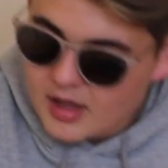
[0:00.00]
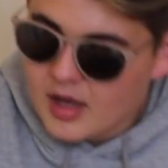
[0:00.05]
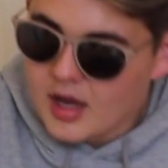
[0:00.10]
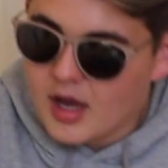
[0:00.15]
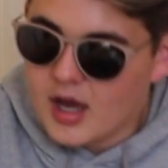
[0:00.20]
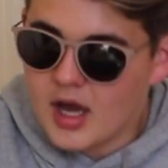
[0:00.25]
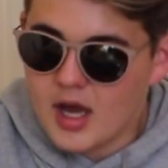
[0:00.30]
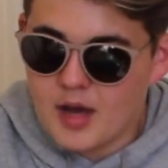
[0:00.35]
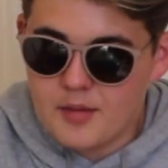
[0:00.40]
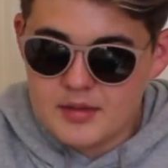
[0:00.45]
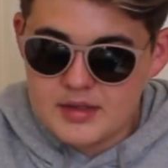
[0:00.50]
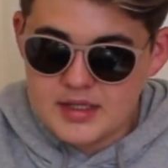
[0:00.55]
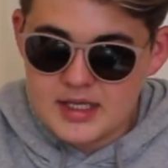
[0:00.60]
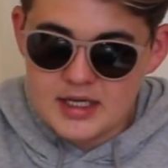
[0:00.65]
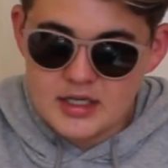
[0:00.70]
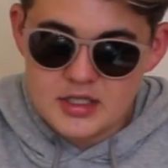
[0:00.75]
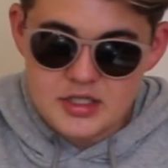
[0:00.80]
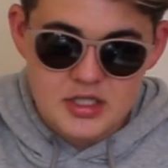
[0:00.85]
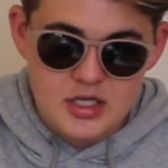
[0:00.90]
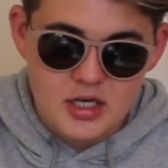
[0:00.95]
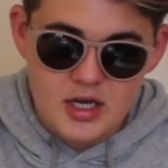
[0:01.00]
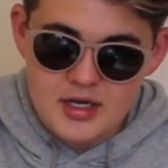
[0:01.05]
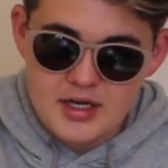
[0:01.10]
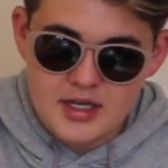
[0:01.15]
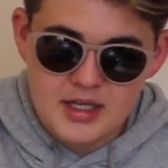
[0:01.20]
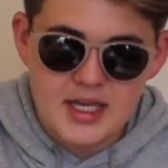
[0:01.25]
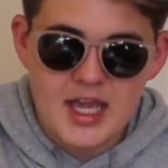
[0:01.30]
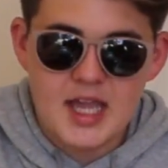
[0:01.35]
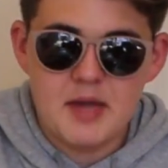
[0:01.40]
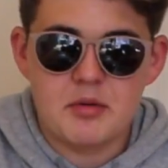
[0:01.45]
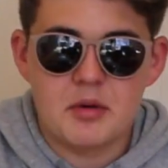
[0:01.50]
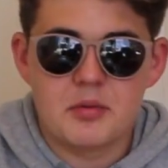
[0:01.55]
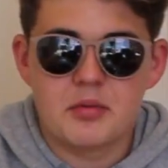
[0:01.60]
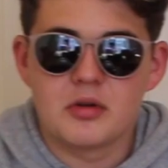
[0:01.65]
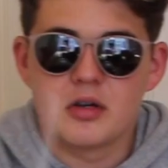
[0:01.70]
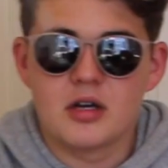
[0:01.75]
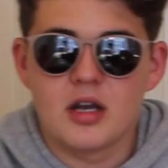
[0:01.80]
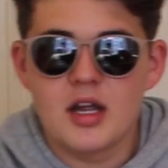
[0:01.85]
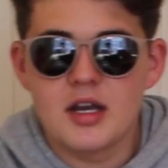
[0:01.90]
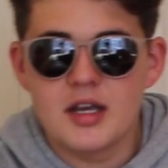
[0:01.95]
And then just lightning cable
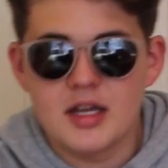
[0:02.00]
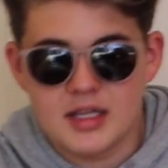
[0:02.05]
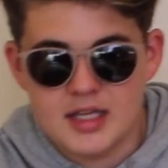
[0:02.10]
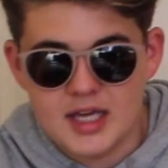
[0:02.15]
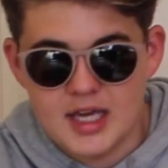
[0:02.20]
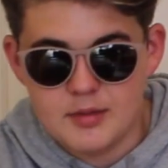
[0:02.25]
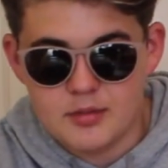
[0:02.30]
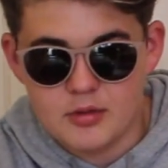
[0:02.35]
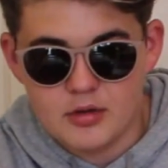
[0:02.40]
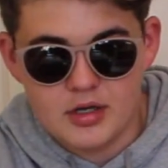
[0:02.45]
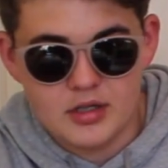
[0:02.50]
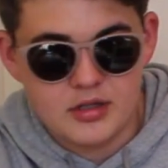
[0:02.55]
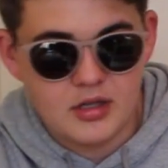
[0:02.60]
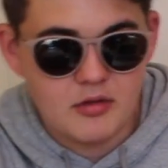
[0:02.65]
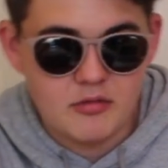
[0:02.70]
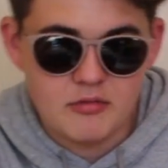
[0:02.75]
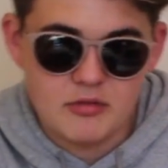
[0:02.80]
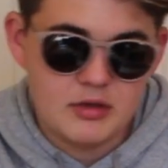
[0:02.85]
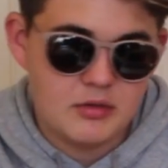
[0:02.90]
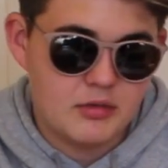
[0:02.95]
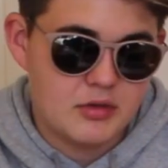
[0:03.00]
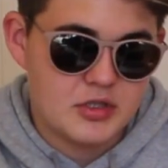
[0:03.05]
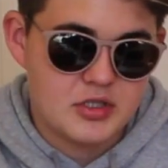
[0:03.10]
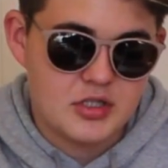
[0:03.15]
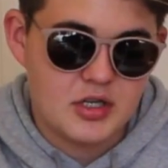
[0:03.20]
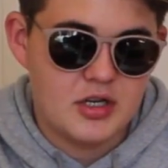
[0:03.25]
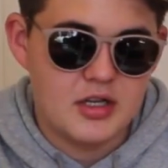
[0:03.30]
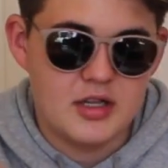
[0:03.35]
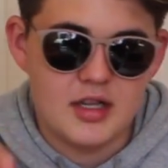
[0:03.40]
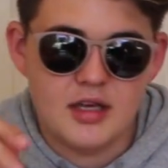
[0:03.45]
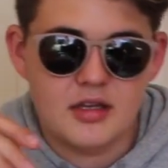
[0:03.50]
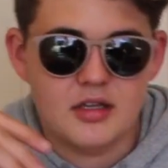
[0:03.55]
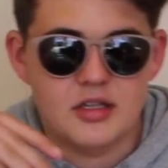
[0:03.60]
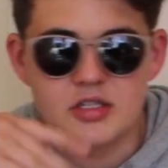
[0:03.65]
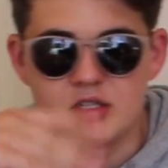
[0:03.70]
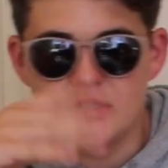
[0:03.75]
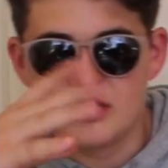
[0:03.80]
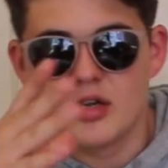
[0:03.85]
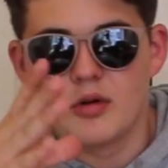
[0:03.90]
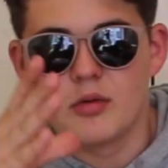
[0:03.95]
upon lightning cable, and I don't really want to show you that
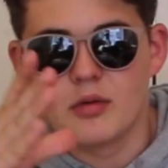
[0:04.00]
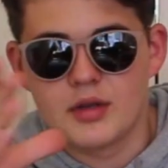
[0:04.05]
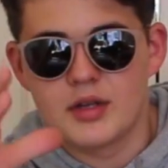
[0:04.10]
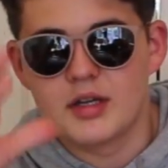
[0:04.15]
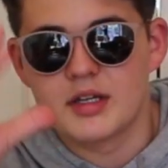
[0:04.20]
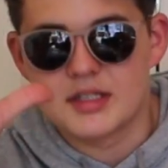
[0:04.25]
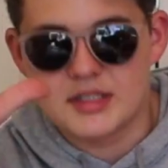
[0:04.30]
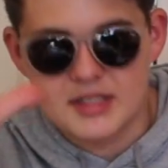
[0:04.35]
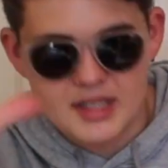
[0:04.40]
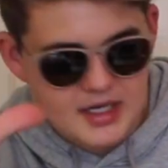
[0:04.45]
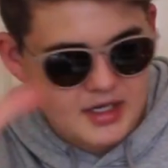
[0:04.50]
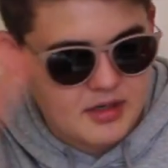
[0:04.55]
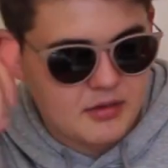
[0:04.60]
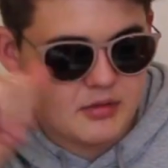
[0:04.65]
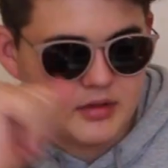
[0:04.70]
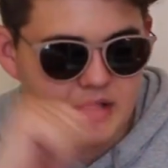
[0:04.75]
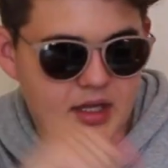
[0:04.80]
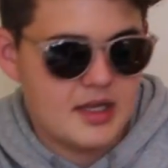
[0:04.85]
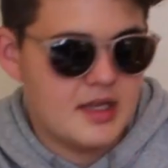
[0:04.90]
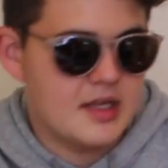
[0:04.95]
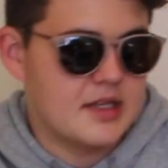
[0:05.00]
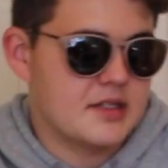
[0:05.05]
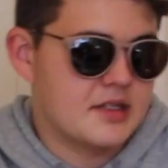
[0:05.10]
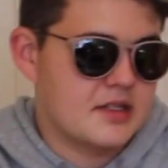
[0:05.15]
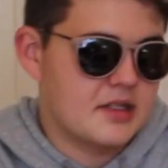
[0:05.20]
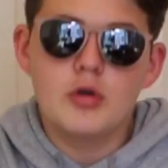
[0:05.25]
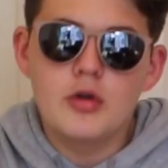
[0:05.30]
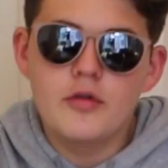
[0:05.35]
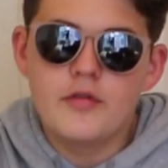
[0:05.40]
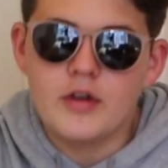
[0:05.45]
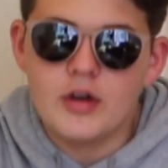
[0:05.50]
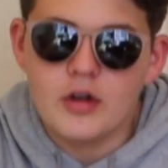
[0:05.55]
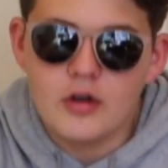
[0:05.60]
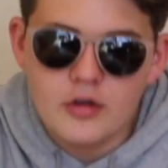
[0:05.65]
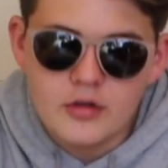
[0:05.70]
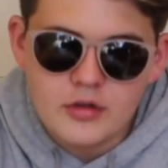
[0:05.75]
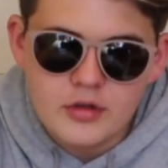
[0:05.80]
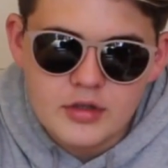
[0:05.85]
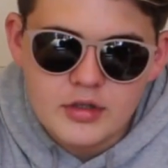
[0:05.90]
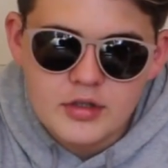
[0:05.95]
because you know exactly what that is. Moving
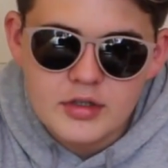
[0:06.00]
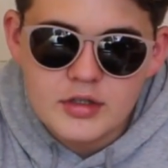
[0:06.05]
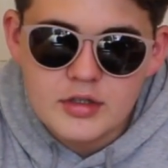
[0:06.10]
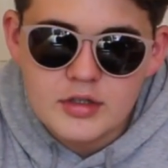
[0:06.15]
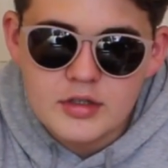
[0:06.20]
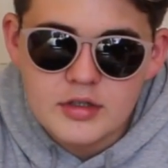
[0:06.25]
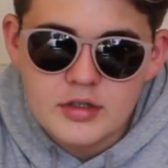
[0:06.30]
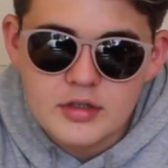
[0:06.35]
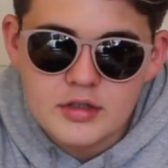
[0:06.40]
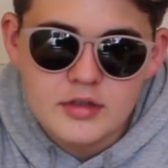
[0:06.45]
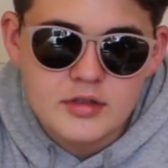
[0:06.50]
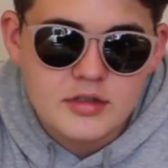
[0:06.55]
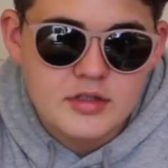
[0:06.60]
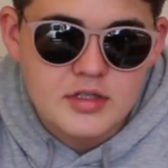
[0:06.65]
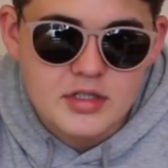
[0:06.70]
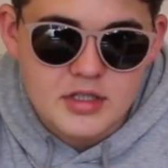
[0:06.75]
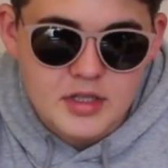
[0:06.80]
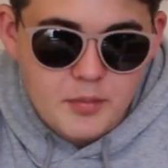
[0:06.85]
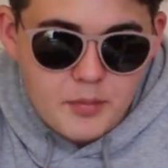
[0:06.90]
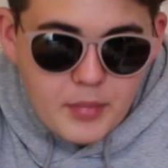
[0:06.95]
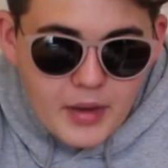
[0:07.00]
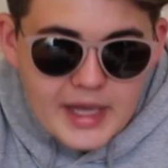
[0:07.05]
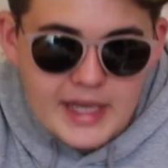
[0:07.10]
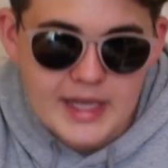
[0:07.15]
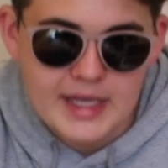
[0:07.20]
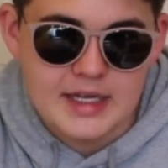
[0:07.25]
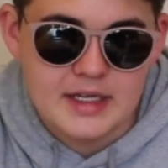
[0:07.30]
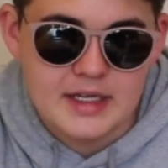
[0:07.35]
on to the bags.